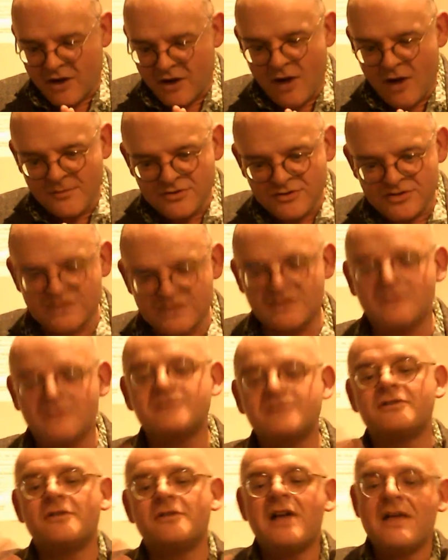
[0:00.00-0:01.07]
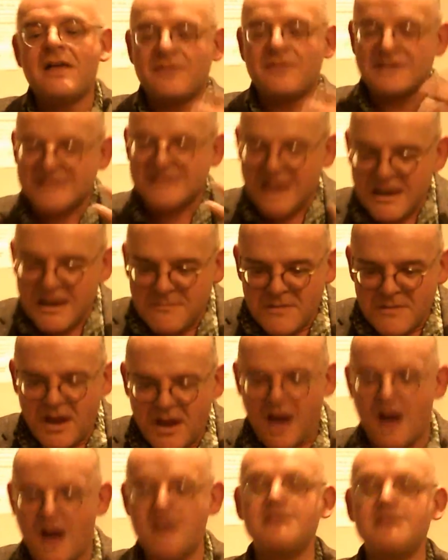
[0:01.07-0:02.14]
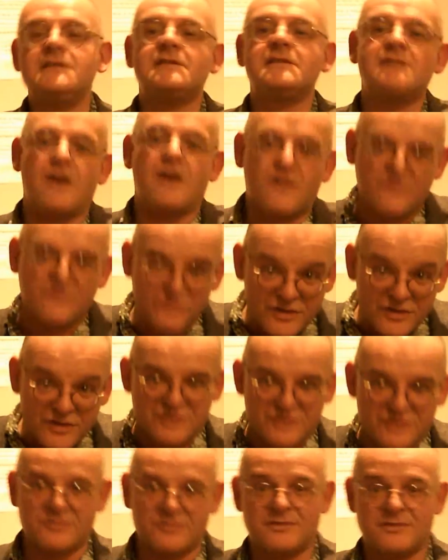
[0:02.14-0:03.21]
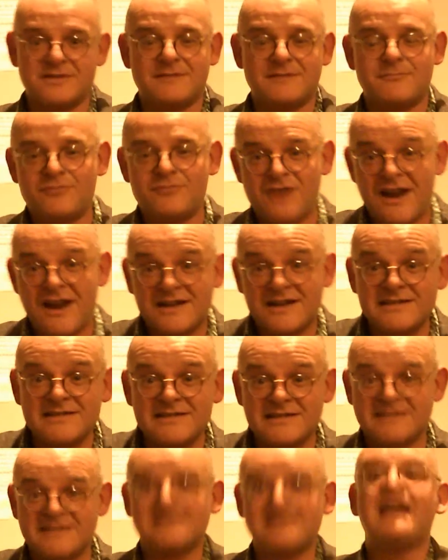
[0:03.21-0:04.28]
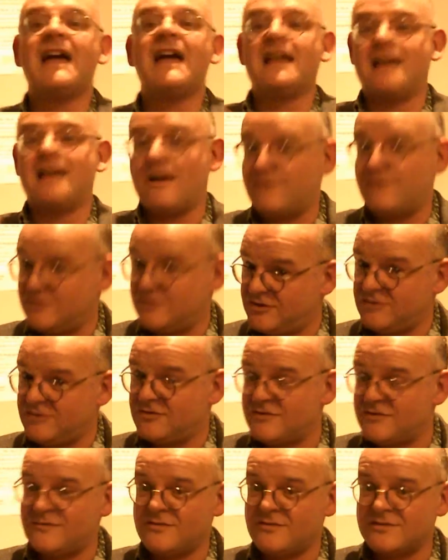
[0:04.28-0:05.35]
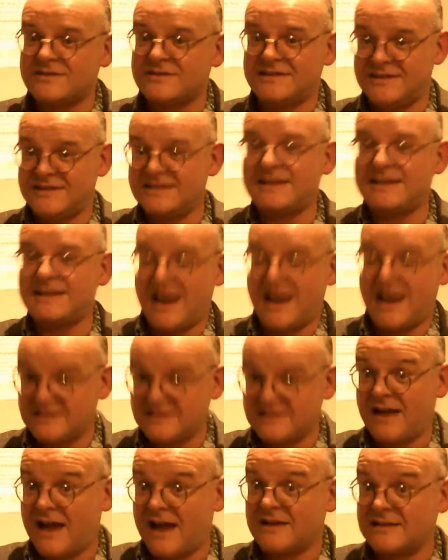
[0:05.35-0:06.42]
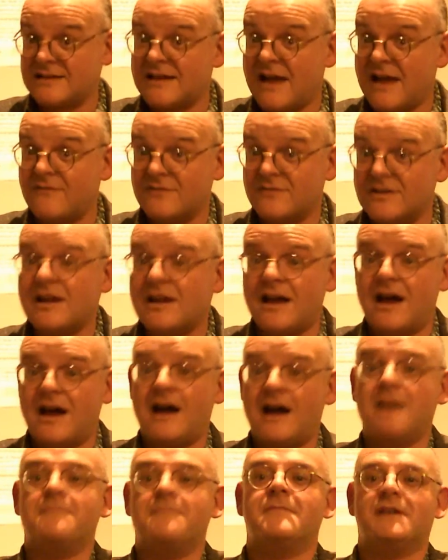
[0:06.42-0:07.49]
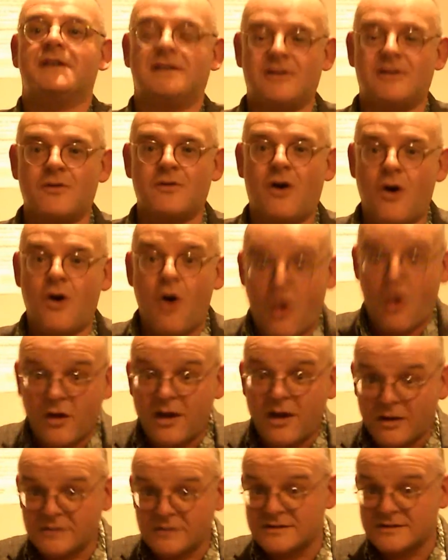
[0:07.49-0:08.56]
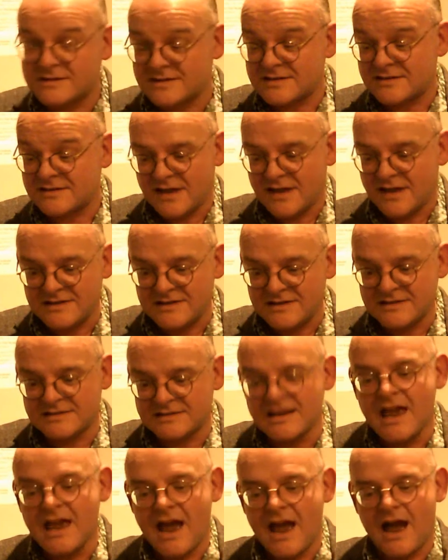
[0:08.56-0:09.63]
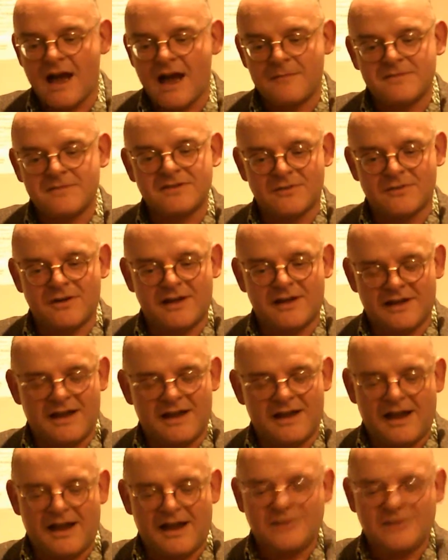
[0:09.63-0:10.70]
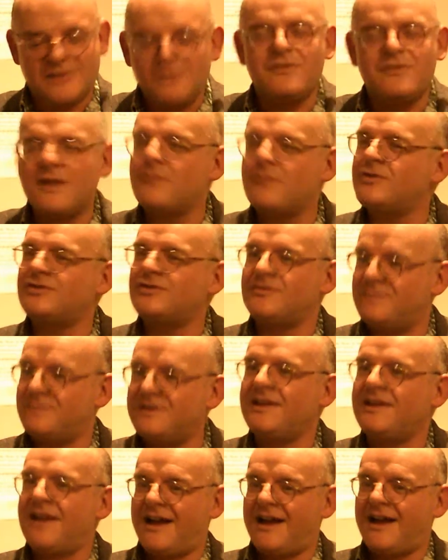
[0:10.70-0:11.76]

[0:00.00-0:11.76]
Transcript: garmentry. So the same kinds of rituals and practices govern universities and govern occult societies. So I don't think we should be